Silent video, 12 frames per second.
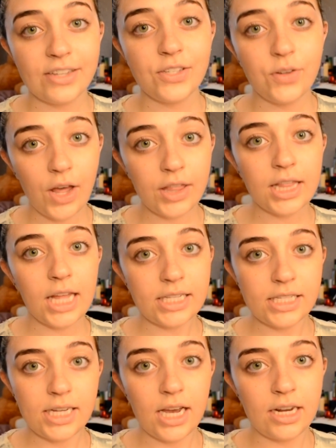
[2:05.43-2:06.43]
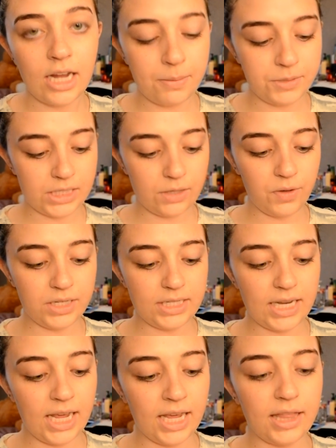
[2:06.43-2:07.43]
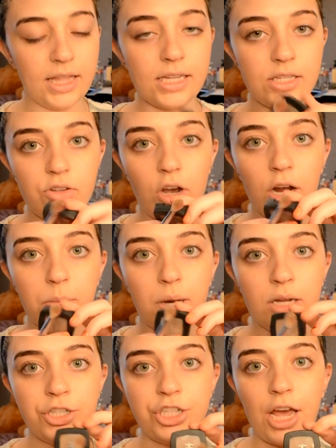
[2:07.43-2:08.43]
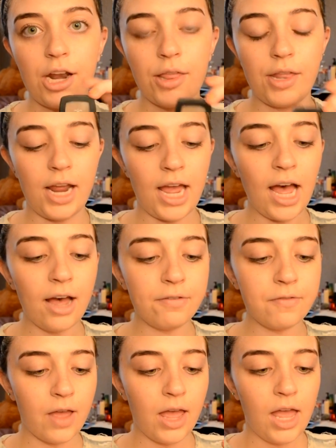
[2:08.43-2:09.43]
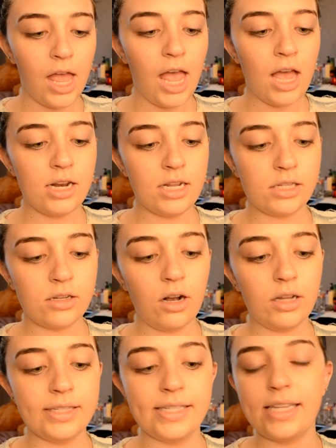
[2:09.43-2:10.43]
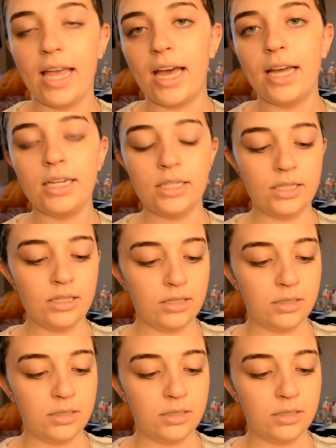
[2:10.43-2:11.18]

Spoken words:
so now that that's done, I'm just going to take this Arbonne shadow that I have, and it's called Sand/Sable,